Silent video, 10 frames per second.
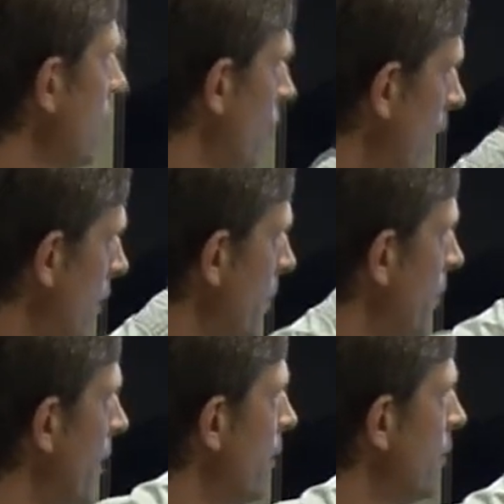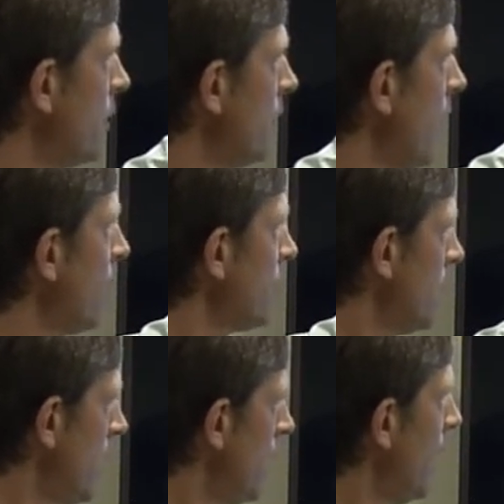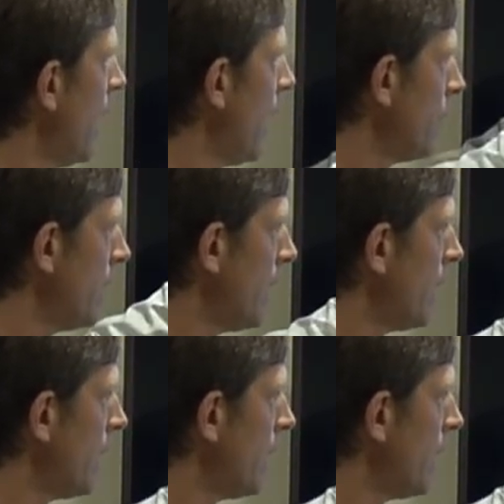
quite a bit of nitrogen left after that